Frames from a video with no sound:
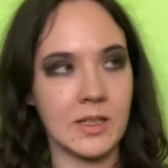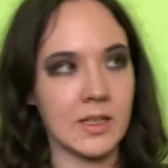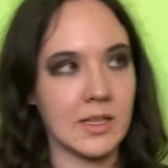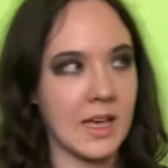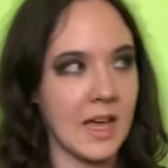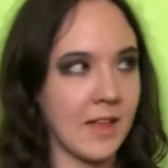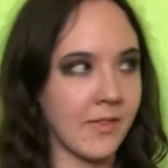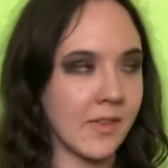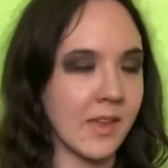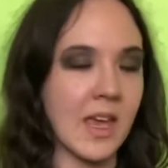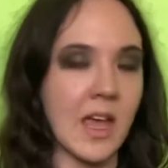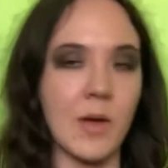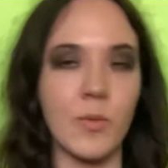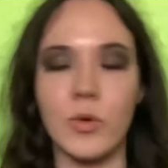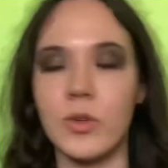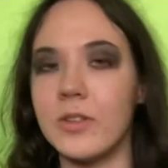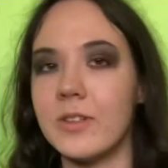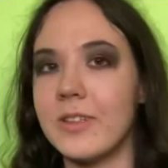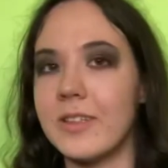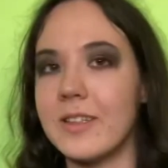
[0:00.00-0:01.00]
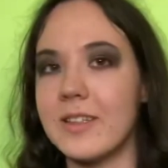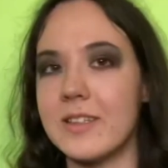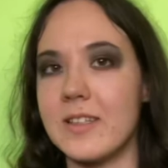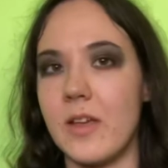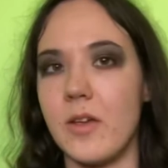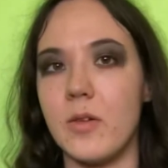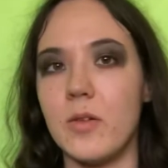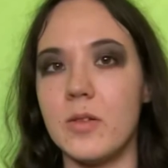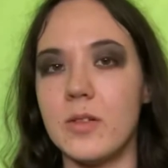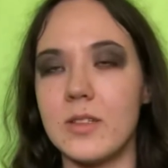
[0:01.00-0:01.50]
and the camera, so
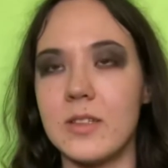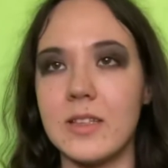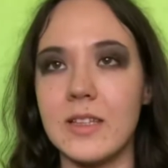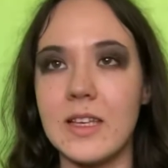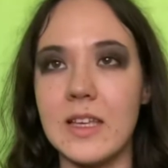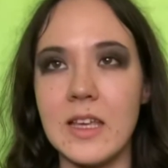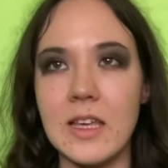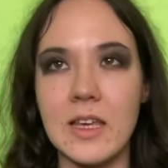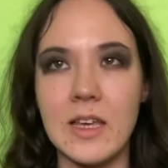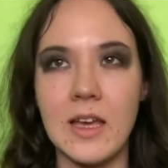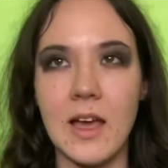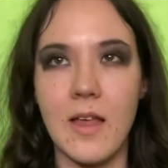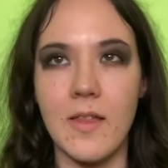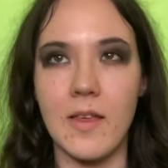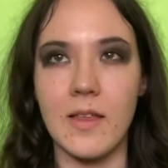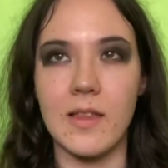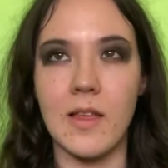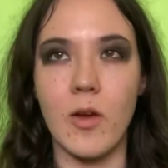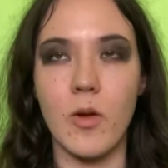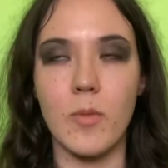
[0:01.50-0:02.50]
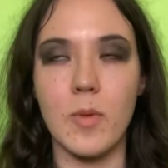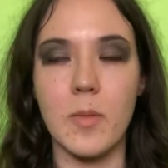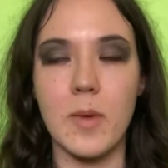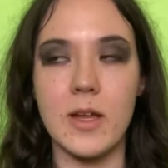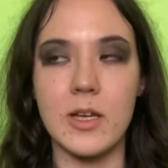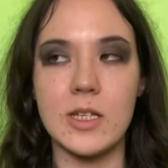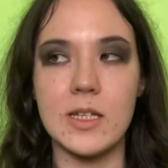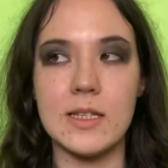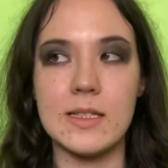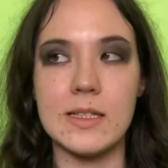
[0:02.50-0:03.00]
I think that will be
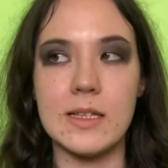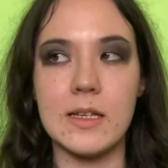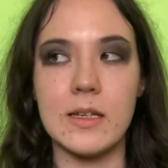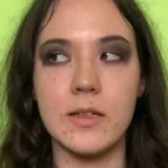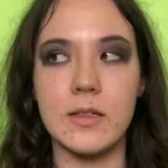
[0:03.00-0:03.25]
much easier.